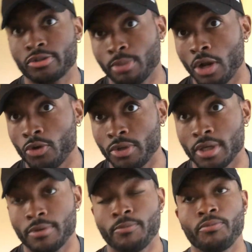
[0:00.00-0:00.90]
Bologna,
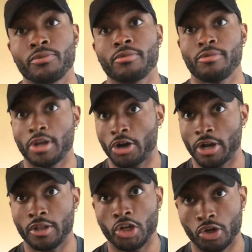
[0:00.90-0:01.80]
they're
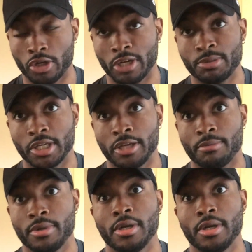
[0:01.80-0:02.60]
another Eurocup team.